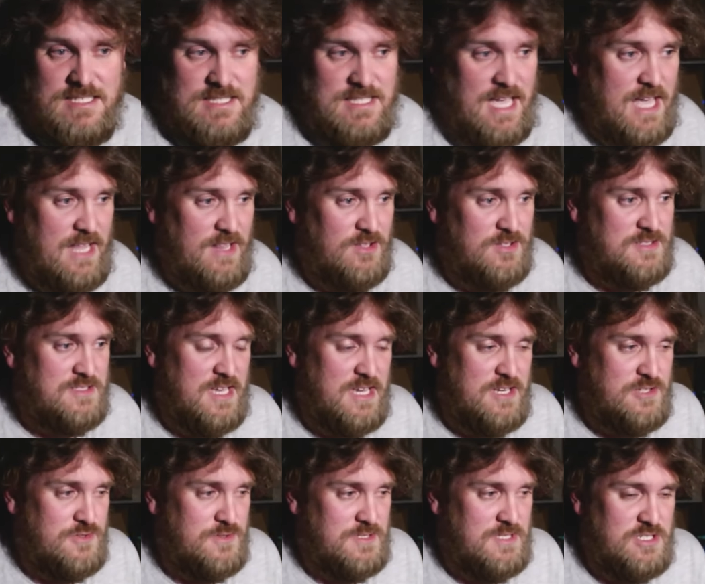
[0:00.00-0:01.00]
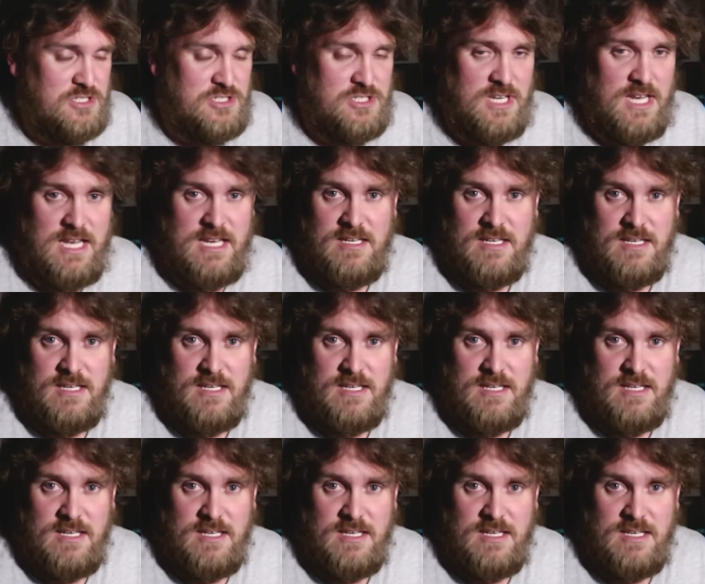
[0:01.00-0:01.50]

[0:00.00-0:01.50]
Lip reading: That looks dangerous as shit.